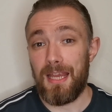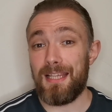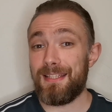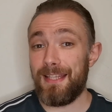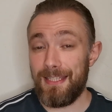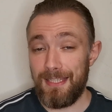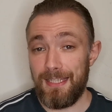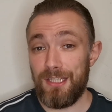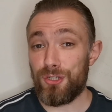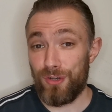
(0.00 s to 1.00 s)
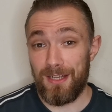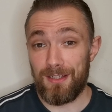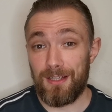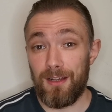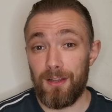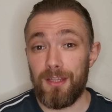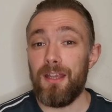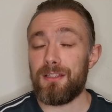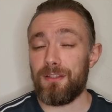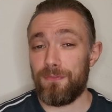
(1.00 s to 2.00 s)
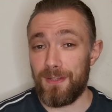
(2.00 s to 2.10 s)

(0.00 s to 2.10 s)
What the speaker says: is the Lily Trainer card. It's a